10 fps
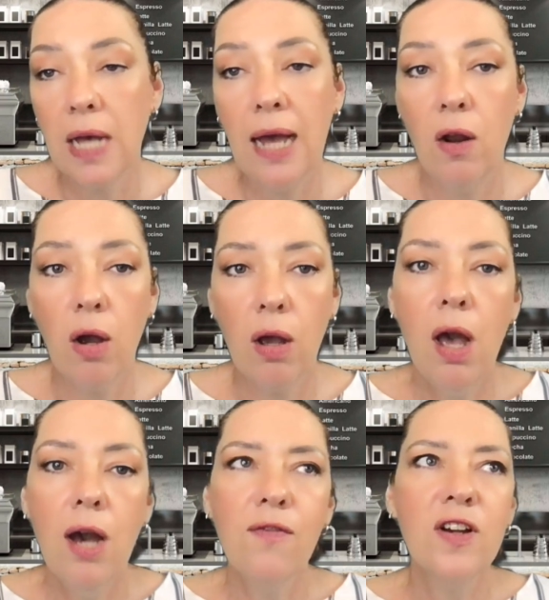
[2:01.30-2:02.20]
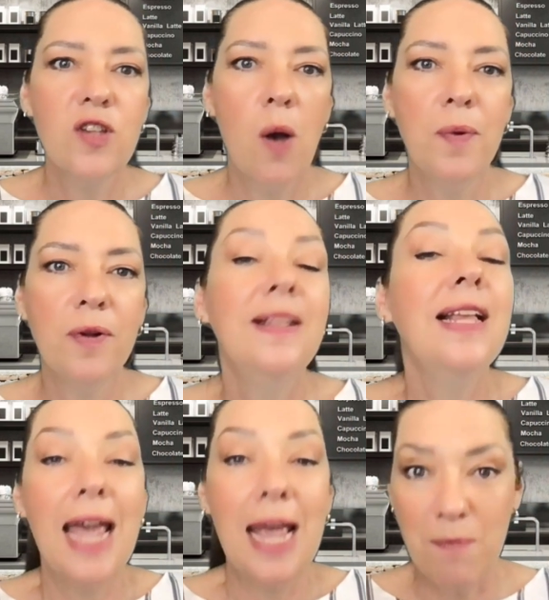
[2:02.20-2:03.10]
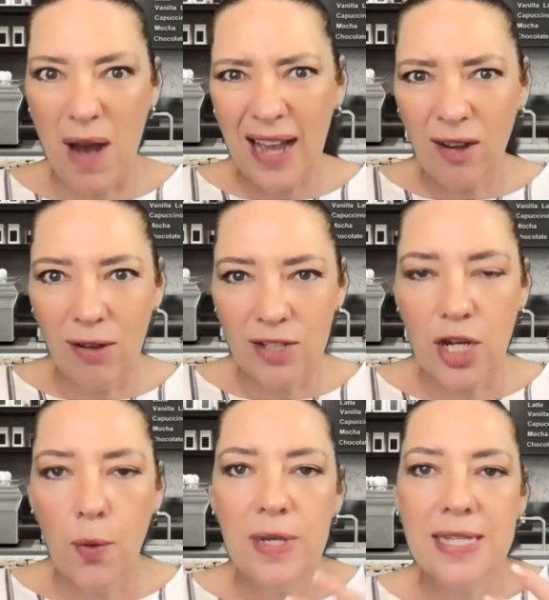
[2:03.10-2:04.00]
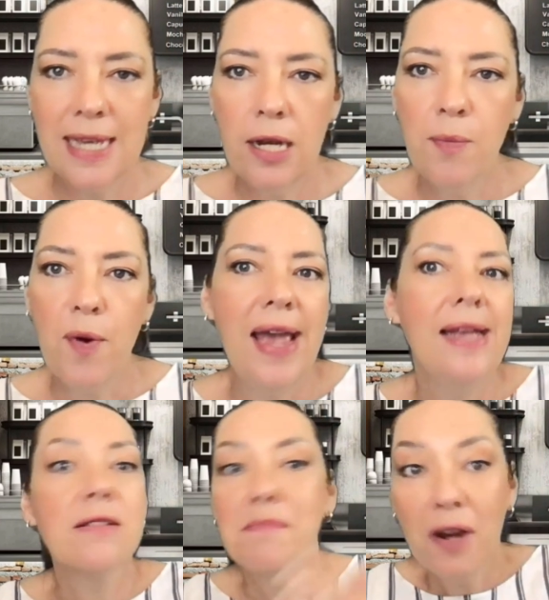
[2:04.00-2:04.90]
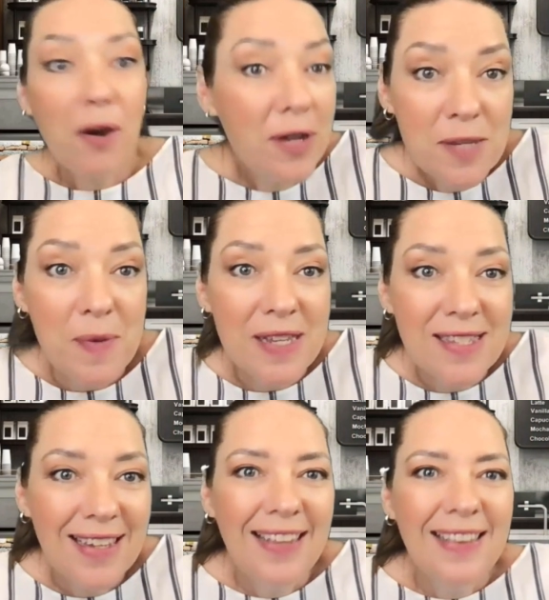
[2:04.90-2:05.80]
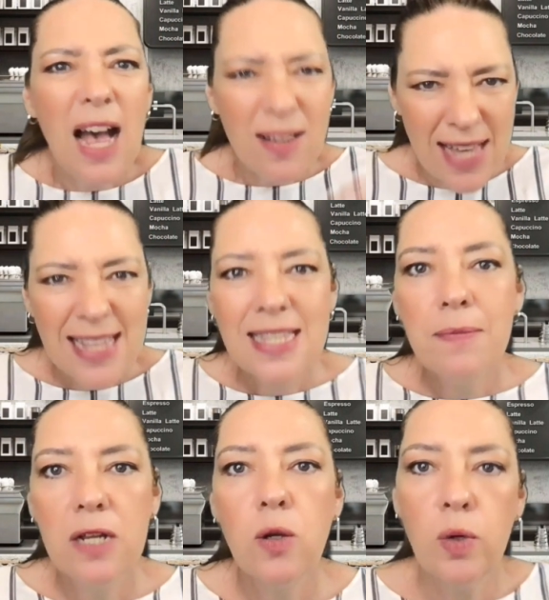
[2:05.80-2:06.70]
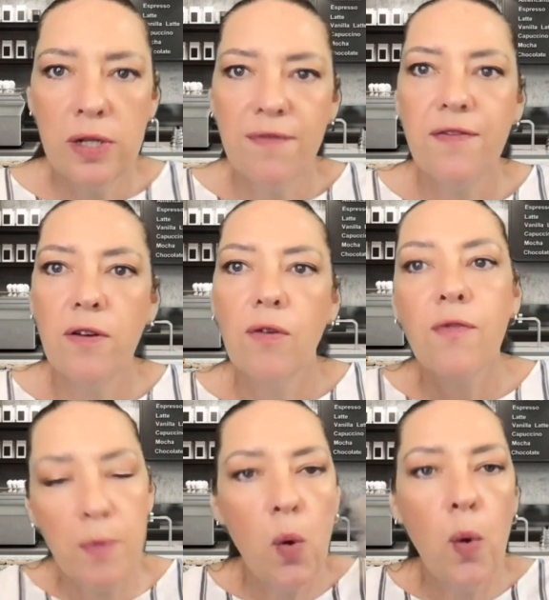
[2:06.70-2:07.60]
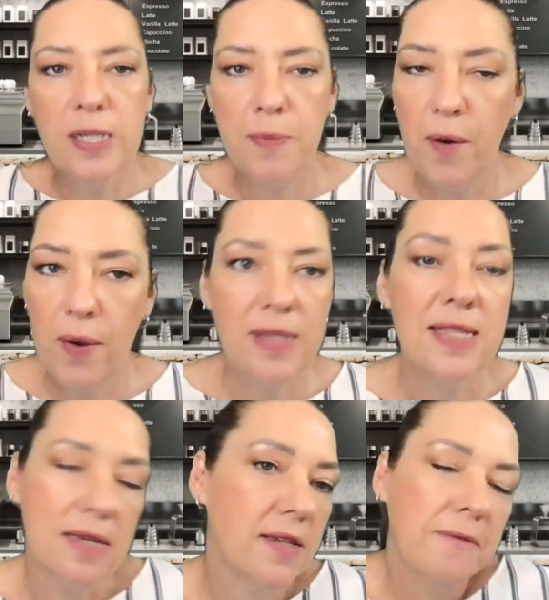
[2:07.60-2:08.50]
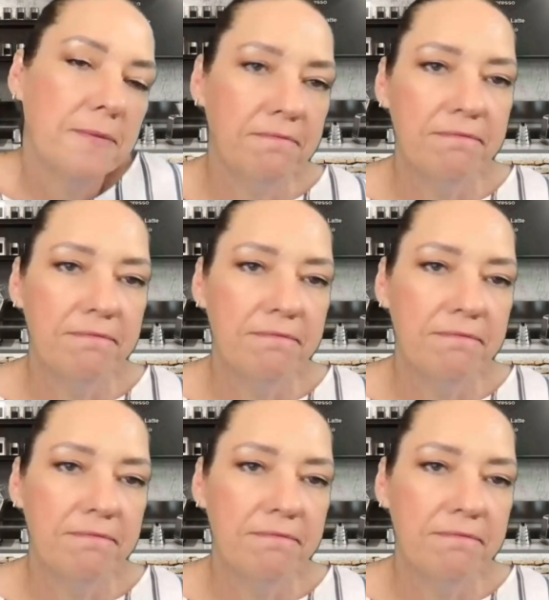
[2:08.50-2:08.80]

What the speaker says: dialogue. For example, in my culture, we celebrate Christmas. How's that similar or different from your experiences?